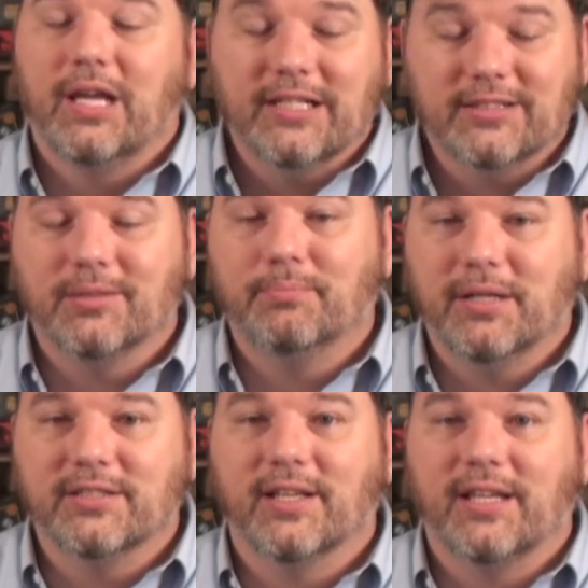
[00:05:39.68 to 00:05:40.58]
it's a
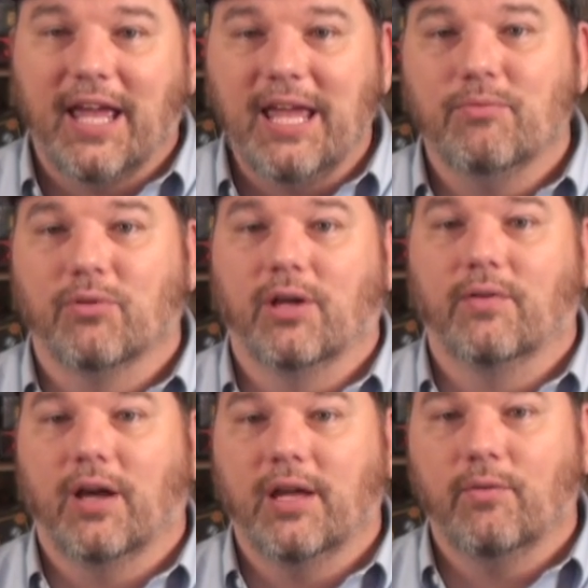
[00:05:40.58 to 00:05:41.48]
simplistic game, really,
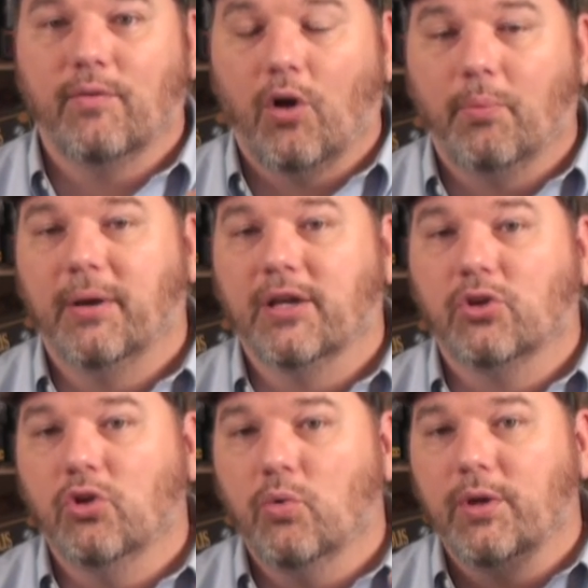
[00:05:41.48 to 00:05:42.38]
right? We've all played
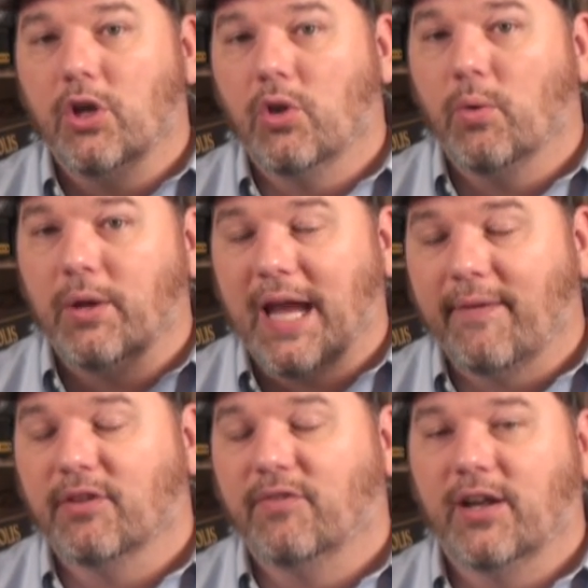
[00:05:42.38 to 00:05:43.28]
Clue. We know that we
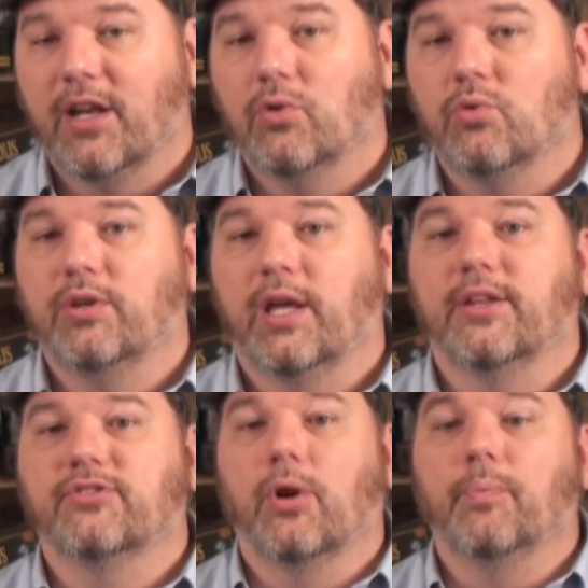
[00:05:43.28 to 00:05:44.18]
have to find out who did
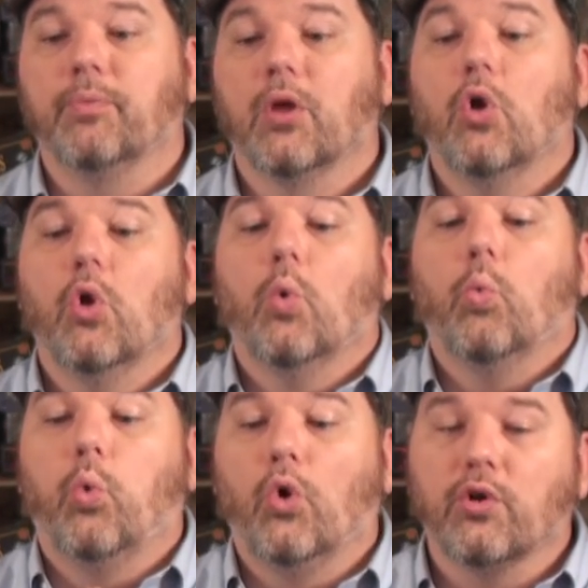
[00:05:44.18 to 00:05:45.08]
it. So,
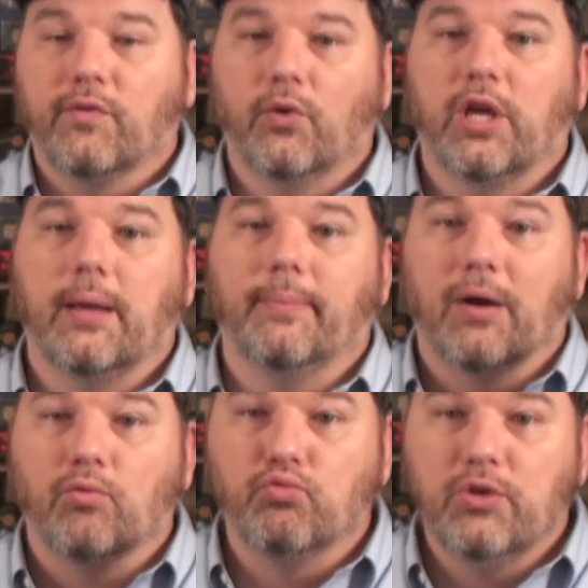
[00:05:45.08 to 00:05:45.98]
wonderful game.
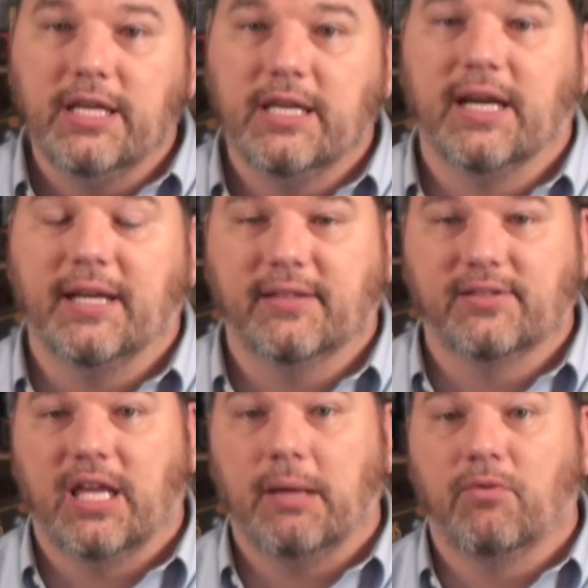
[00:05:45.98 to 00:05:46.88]
I really like
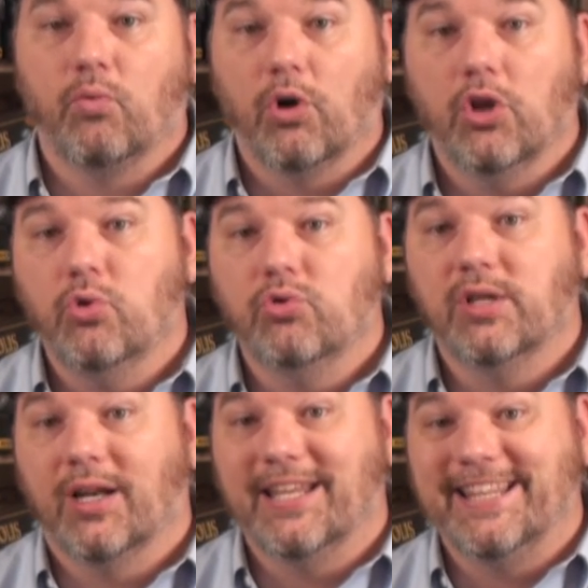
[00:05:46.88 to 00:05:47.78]
this game. If you want to who
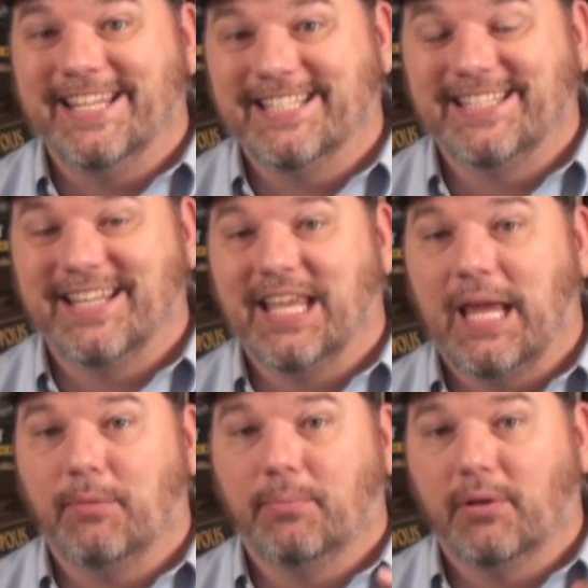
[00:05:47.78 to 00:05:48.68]
done it, this is the
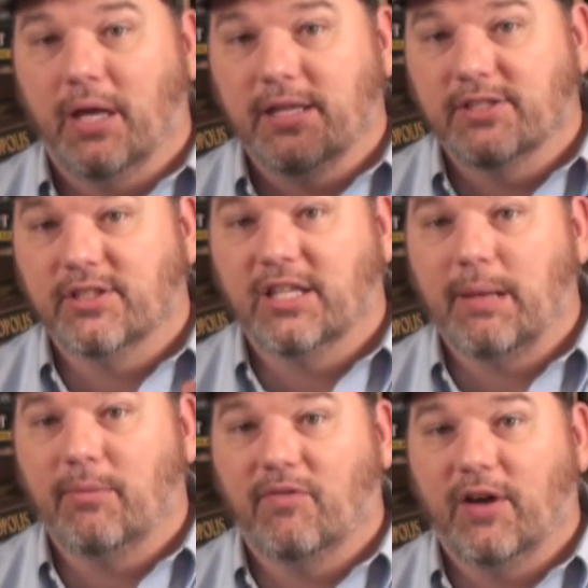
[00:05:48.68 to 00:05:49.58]
game to play. This is the
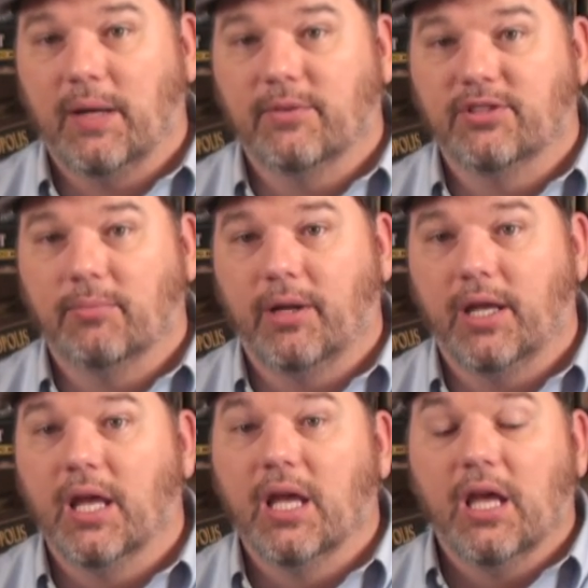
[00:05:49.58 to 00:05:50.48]
game to find out with
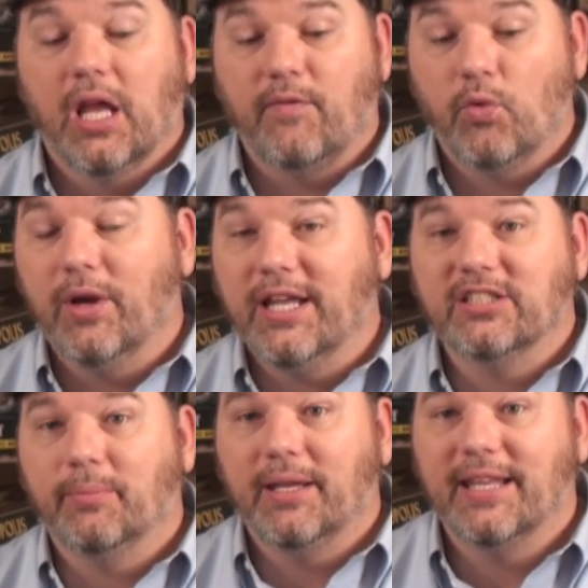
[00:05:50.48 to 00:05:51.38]
somebody. If you want to get
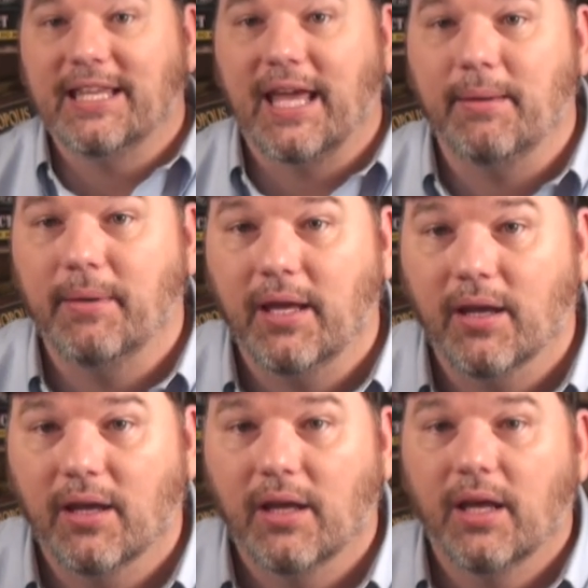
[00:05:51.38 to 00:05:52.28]
somebody into gaming